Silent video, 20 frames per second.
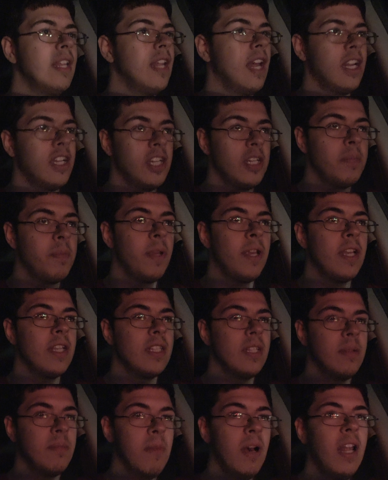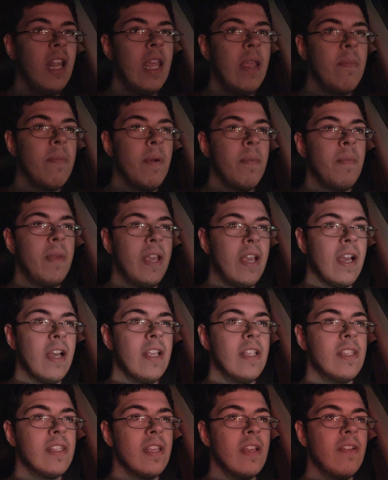Not just because of the money, but
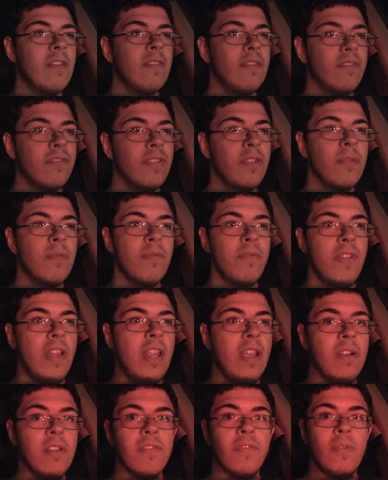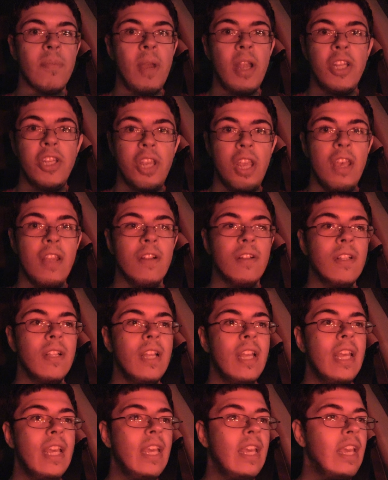because for videos for my channel,
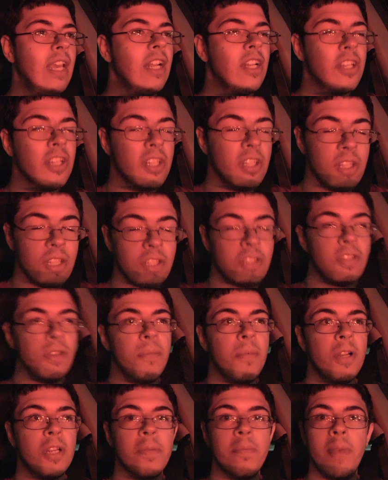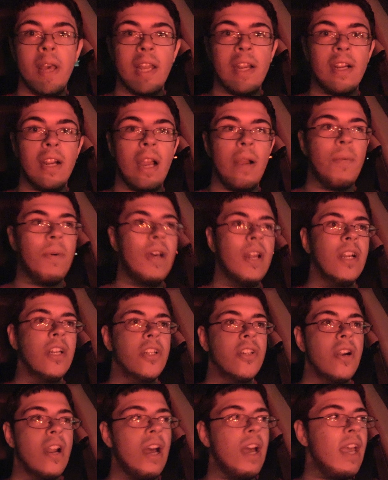it just looks so much better. I want
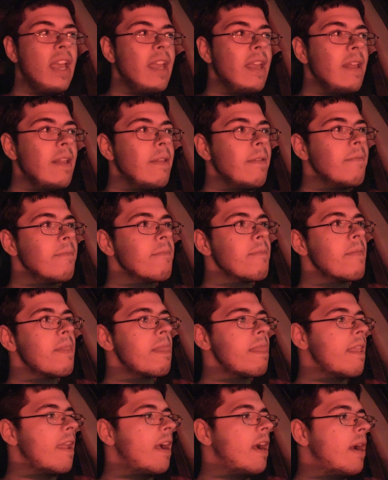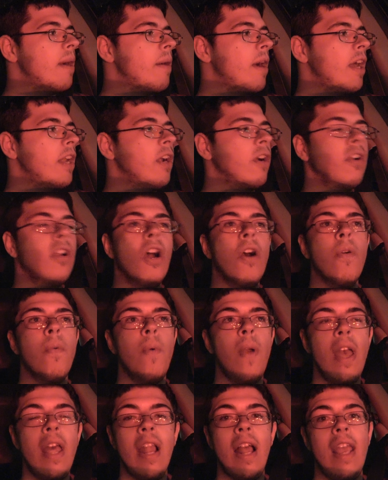to try, uh, I don't know
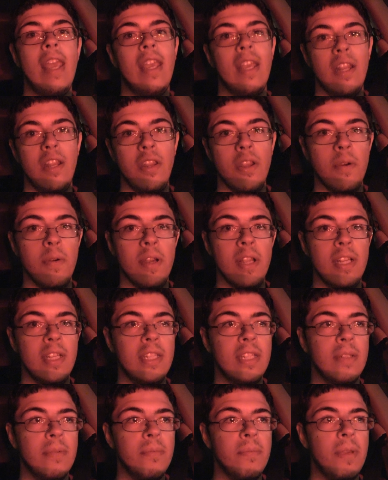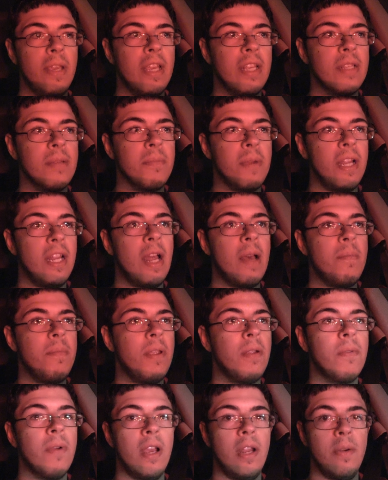when I can do it, because it might not
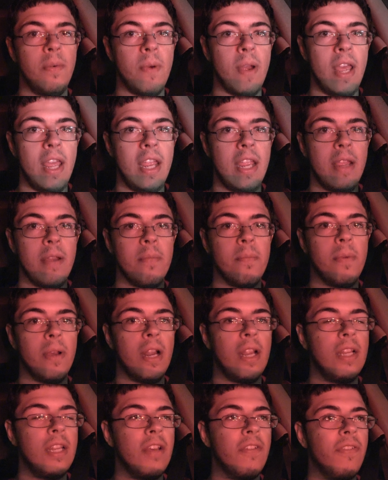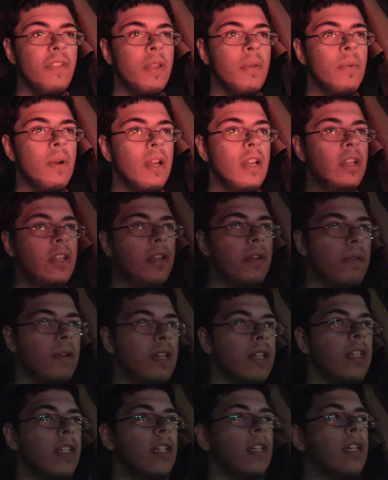be right away, but I definitely want to do
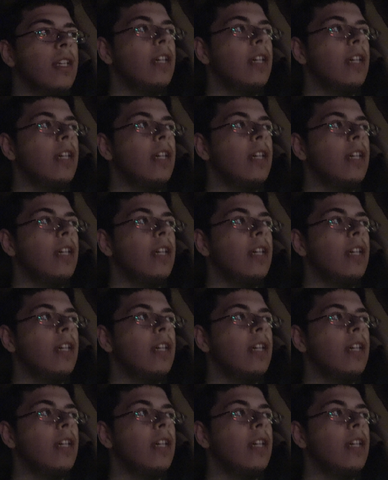it.